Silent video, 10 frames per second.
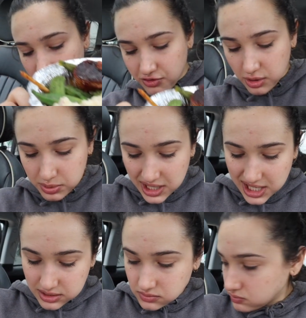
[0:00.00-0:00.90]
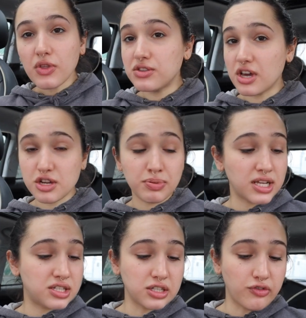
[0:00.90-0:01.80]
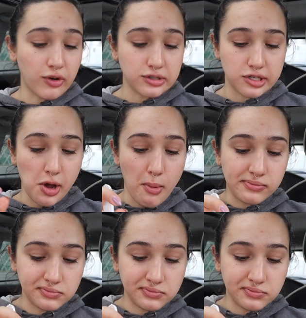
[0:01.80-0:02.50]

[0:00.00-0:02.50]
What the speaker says: a full plate. The other plate's still full too.